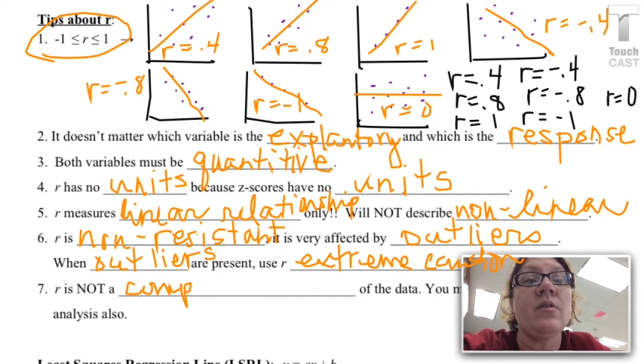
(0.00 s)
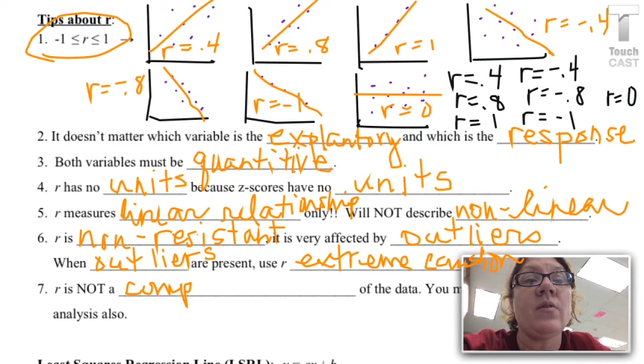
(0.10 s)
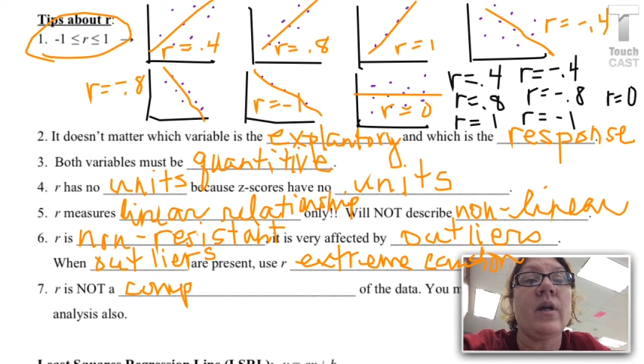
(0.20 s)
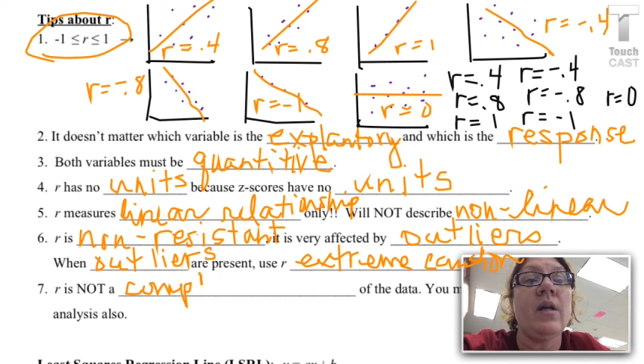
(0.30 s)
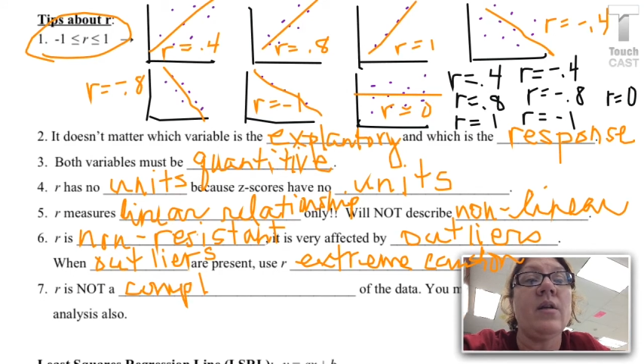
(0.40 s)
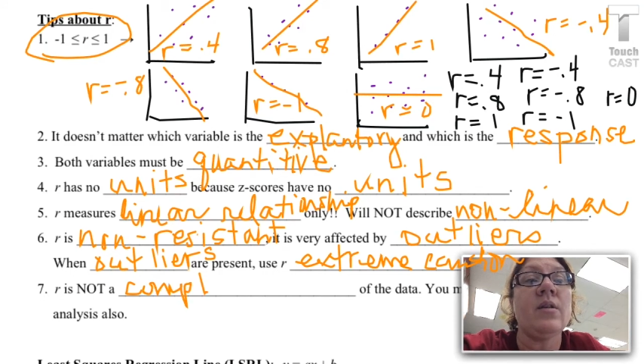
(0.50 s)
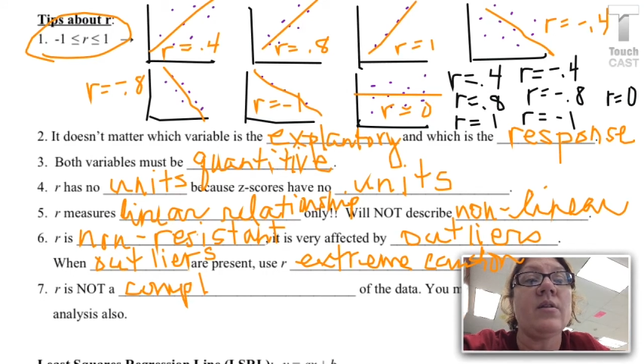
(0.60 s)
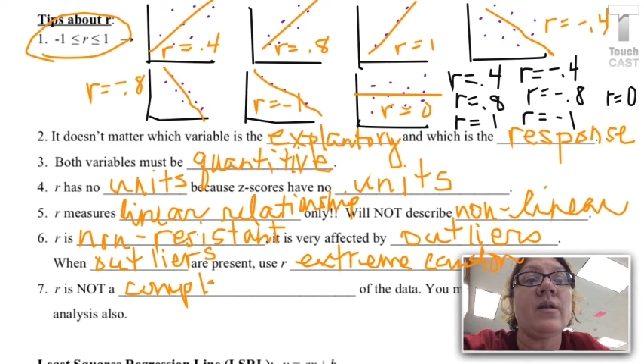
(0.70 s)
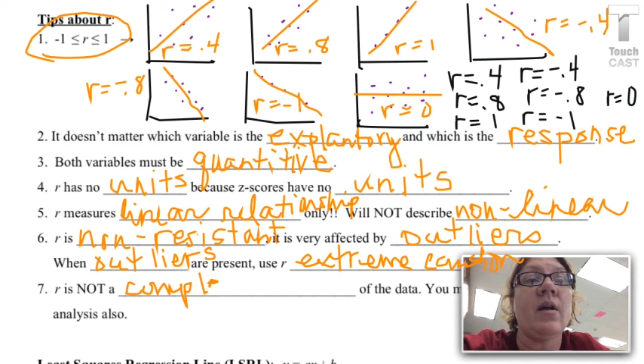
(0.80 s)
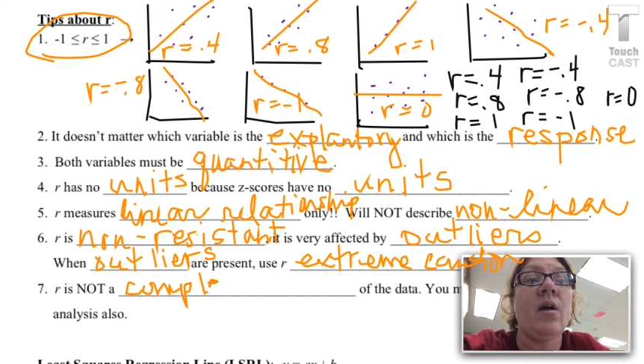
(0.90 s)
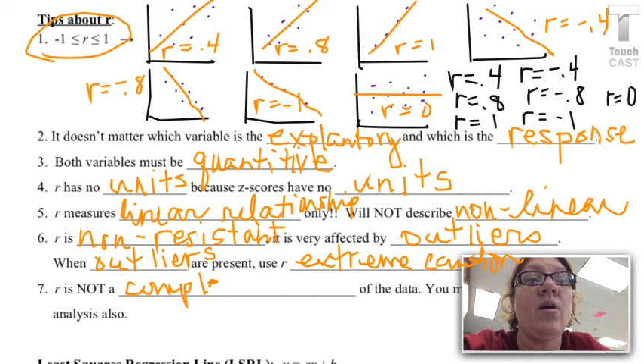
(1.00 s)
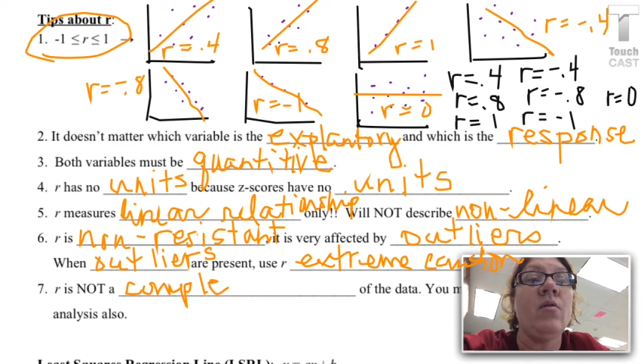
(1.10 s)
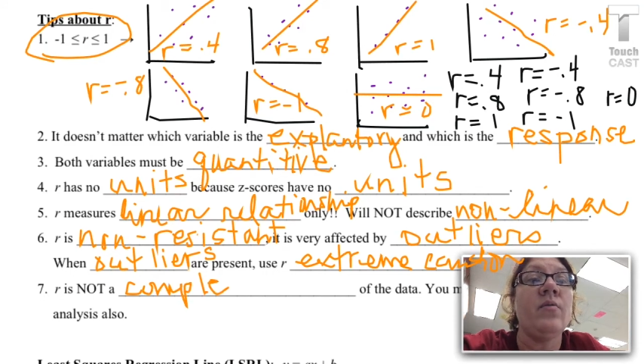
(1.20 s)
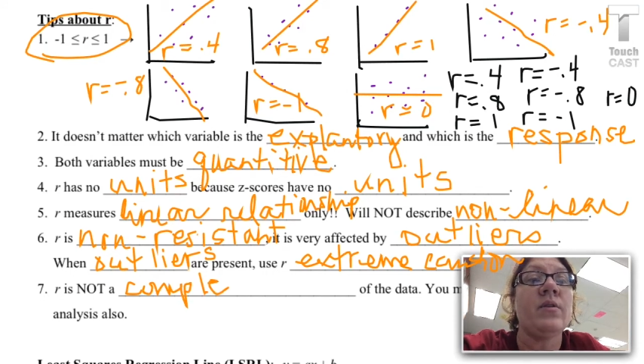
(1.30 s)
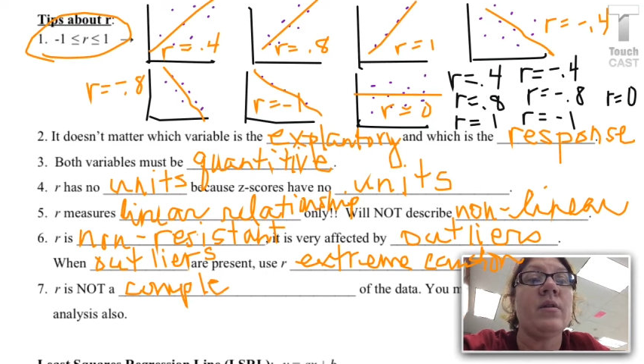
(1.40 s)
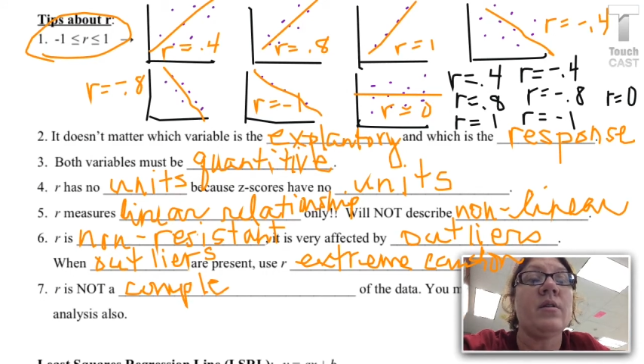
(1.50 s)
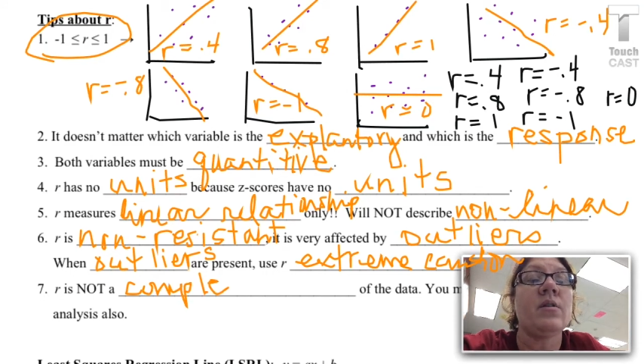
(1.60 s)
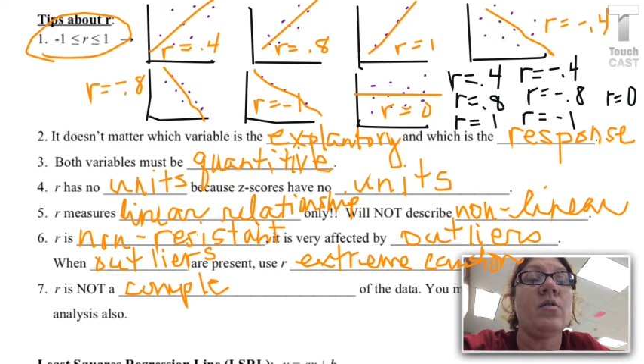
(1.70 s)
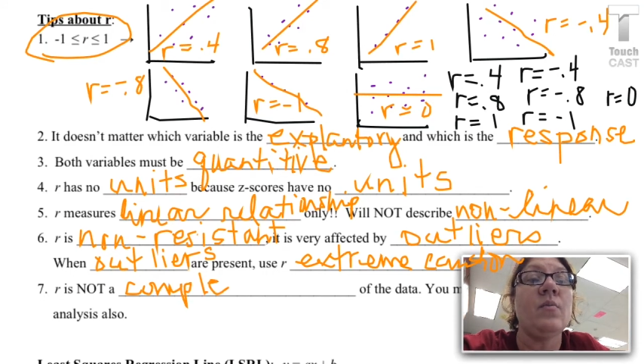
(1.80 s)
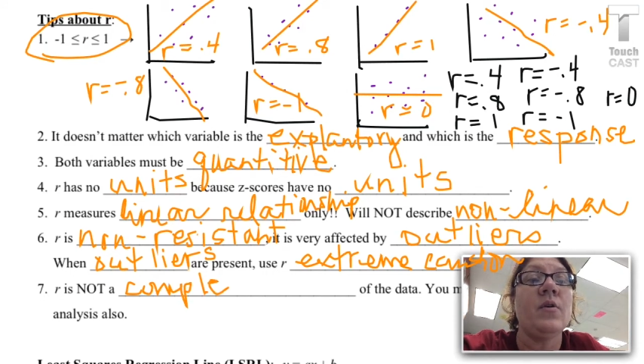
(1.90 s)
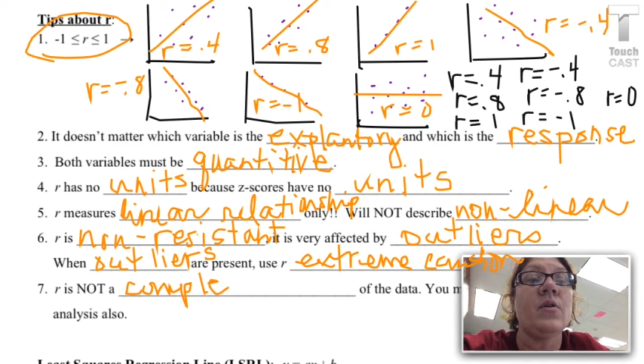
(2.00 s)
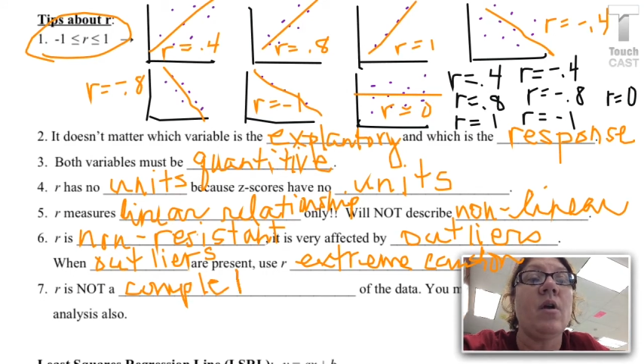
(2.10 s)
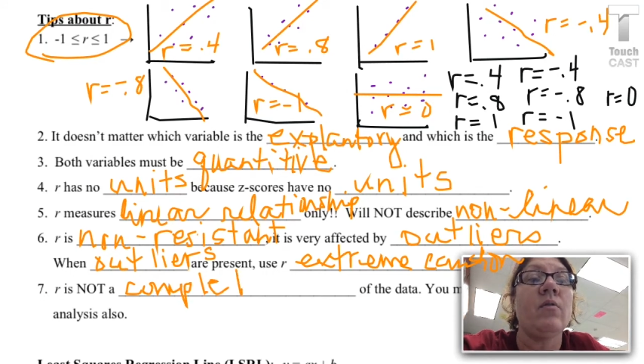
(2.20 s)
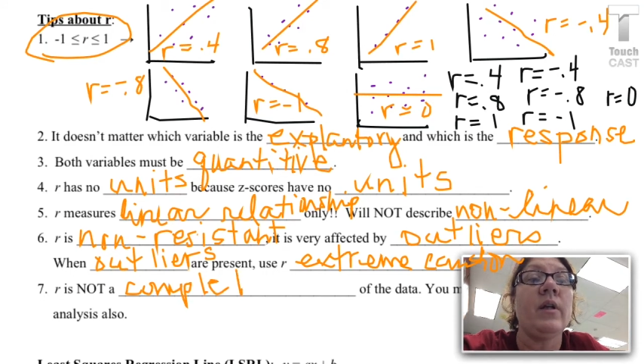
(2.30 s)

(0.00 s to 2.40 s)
So I can't just say, oh, it's a super strong